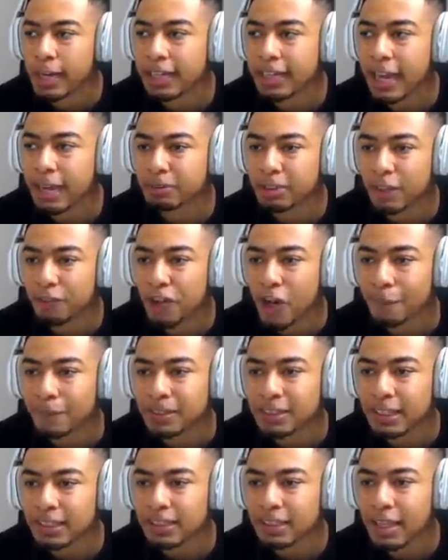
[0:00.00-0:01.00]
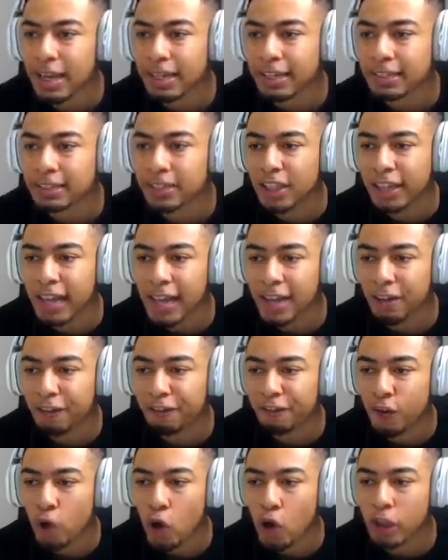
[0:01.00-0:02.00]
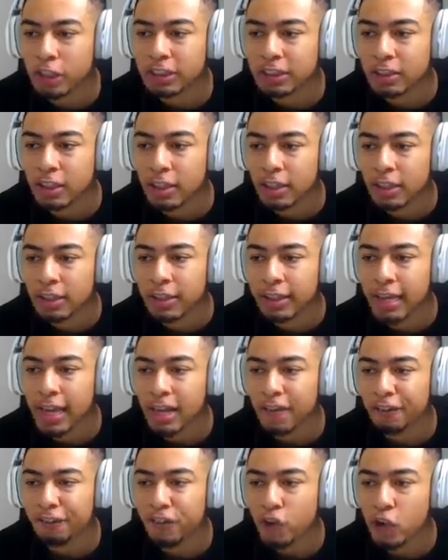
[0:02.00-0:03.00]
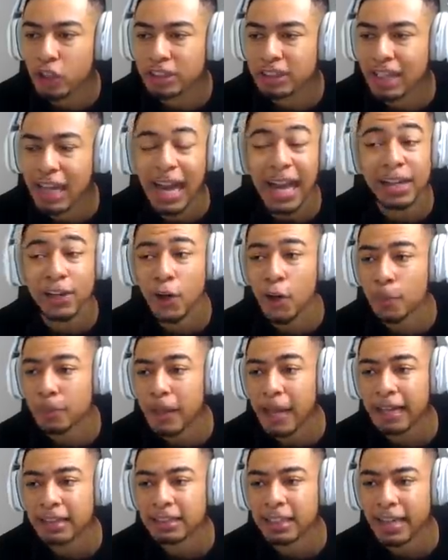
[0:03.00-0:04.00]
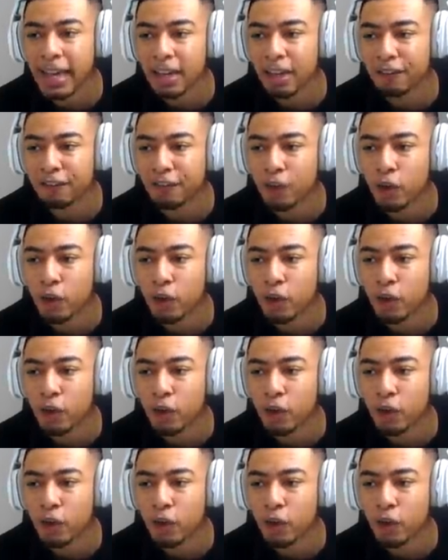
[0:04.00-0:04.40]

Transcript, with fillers: when games have competition like this, they're kind of forced. They're kind of forced to add updates. They're kind of